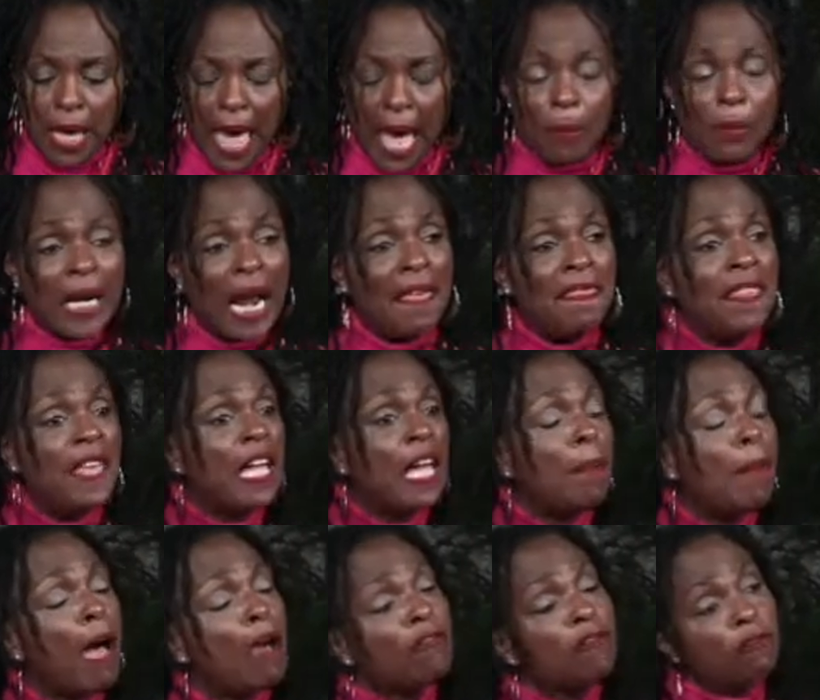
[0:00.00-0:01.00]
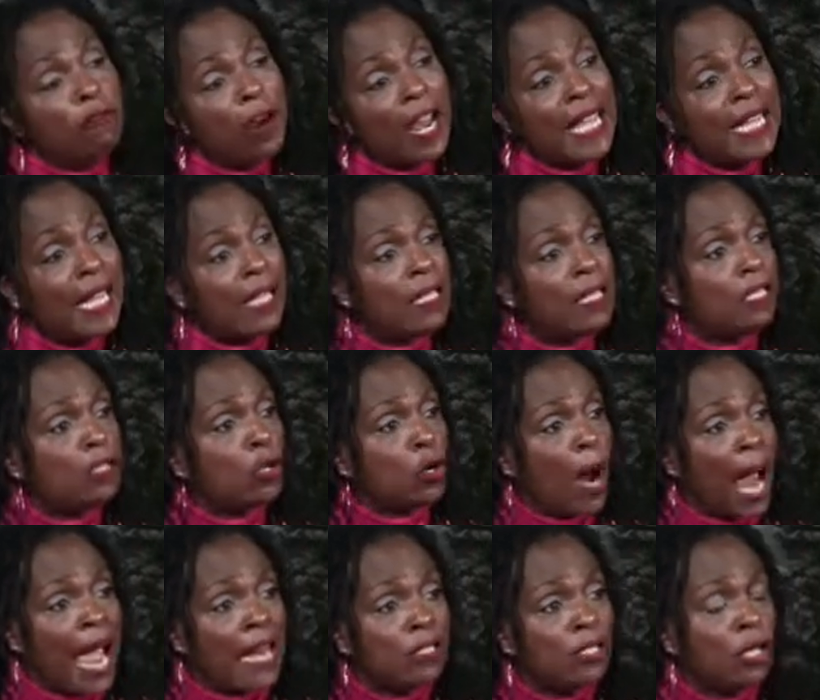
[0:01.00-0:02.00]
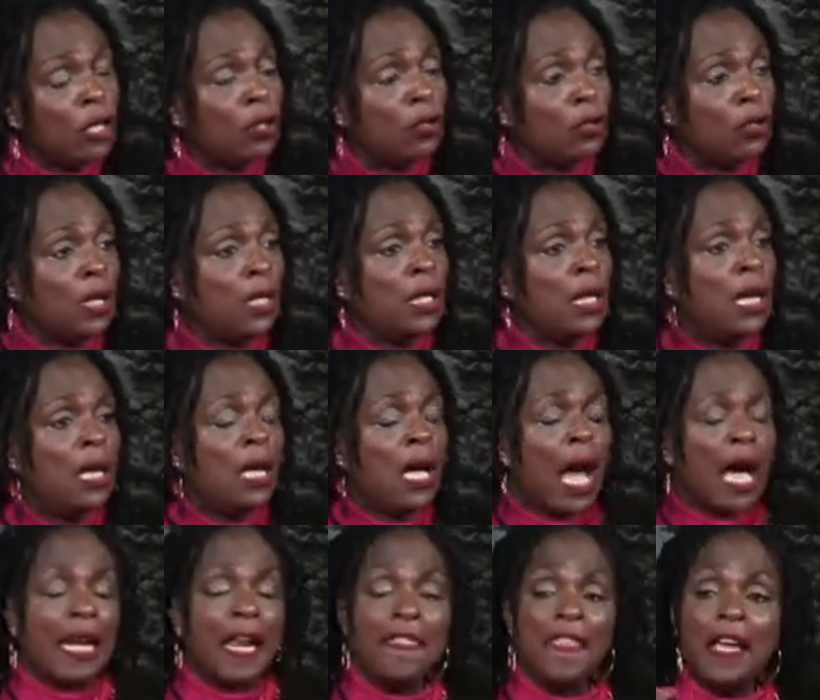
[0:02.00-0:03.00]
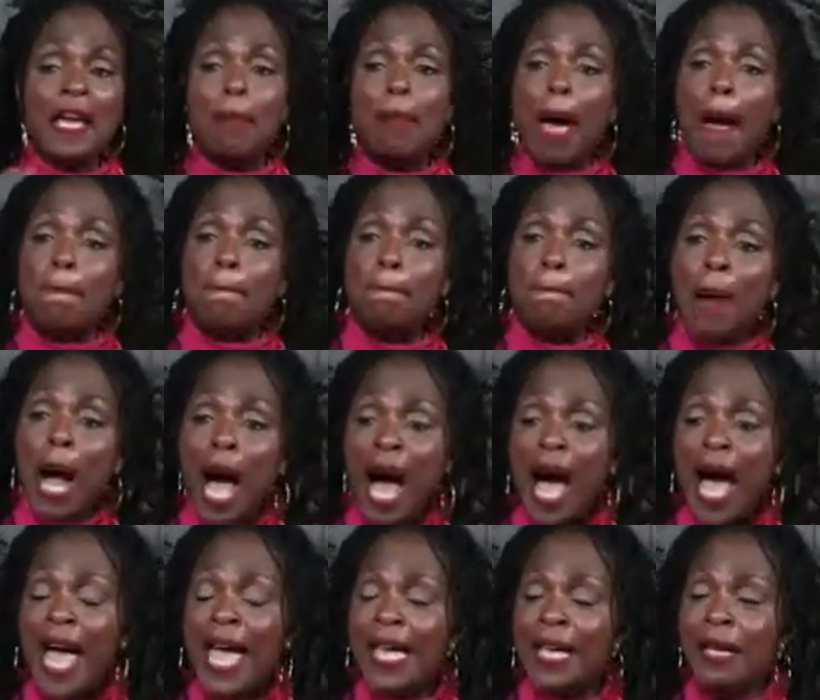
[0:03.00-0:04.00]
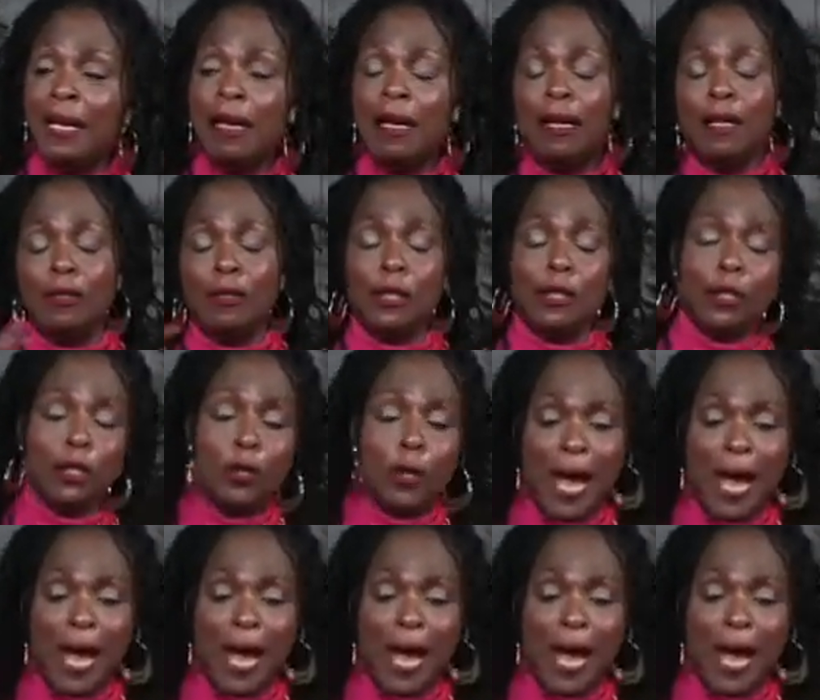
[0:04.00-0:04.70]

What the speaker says: And when I think about Frank and his grandchildren, and I think about my little